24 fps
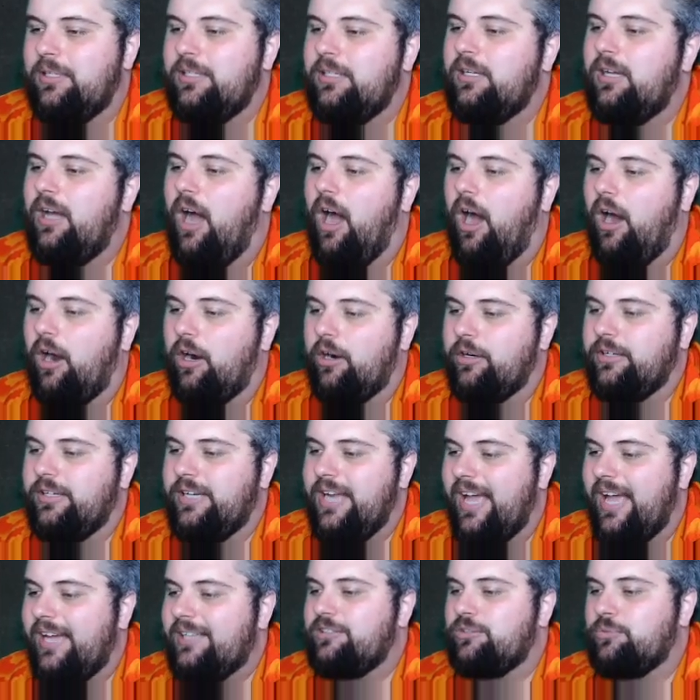our
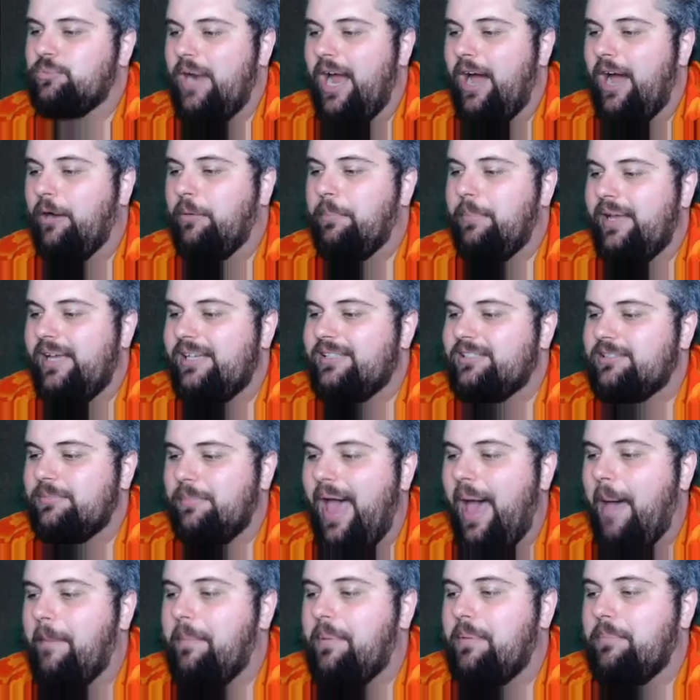next round-based
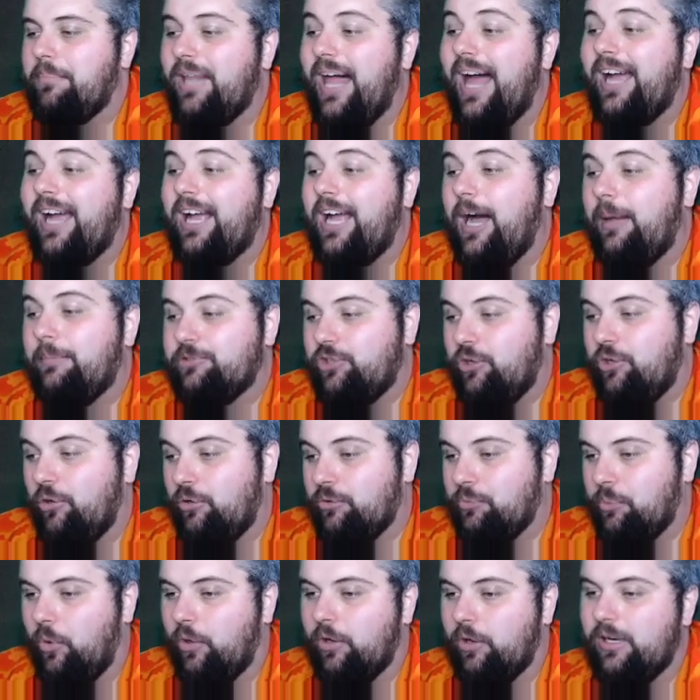map in Black Ops
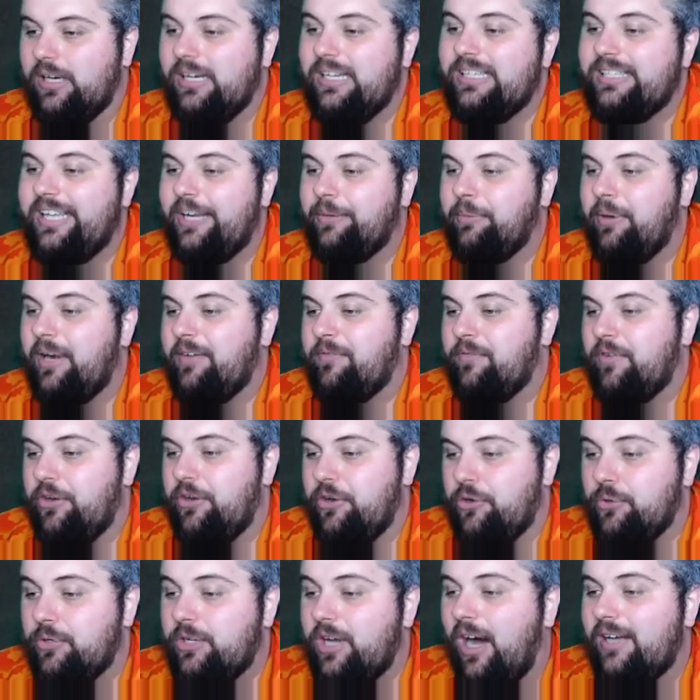Cold War, get ready for new
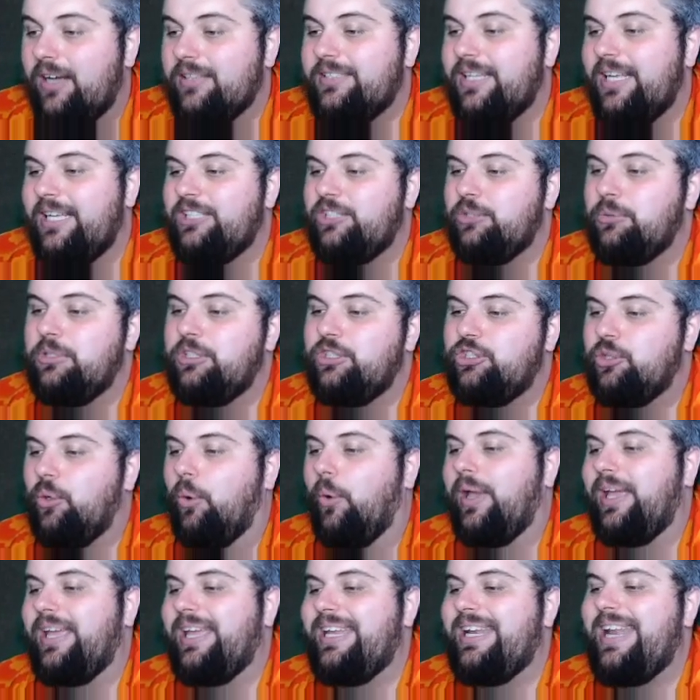content to enjoy
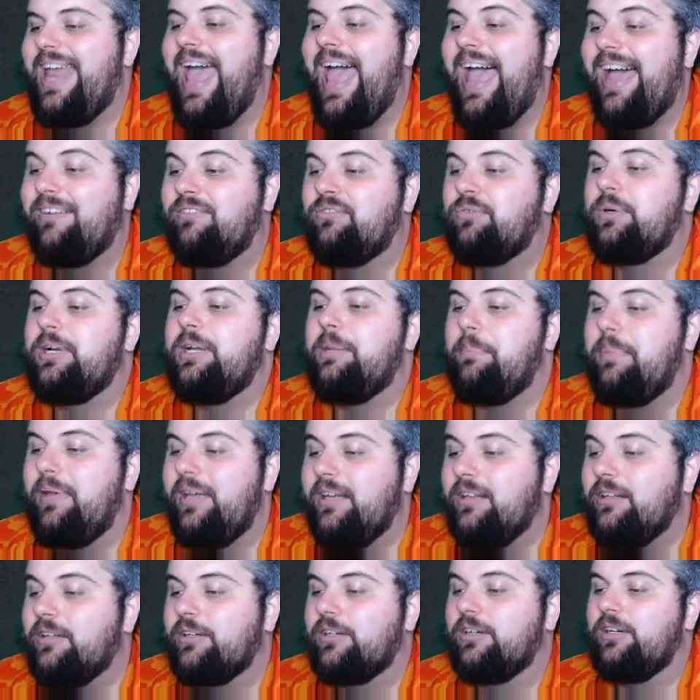in every
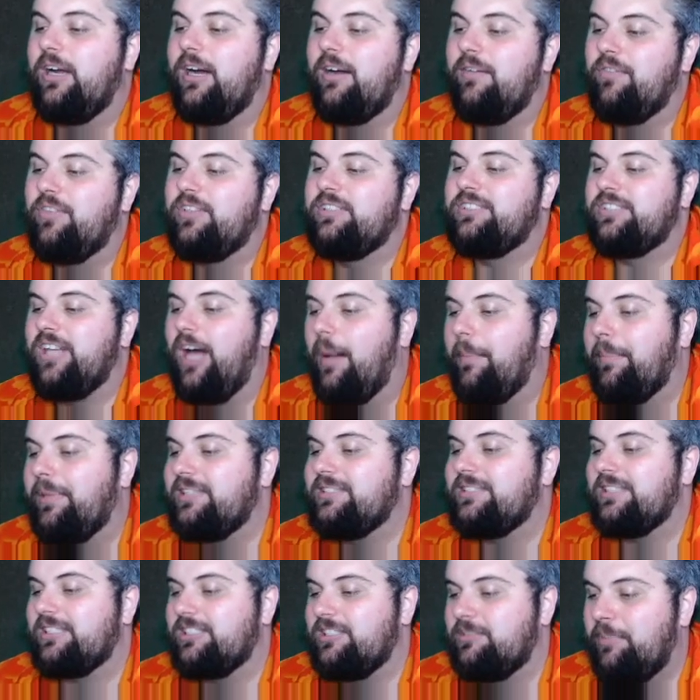pillar of the zombies
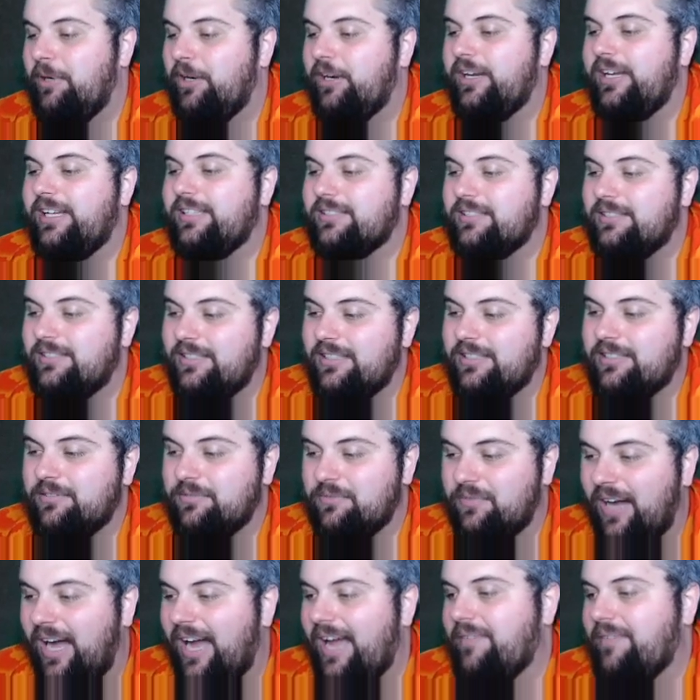experience in Season 5.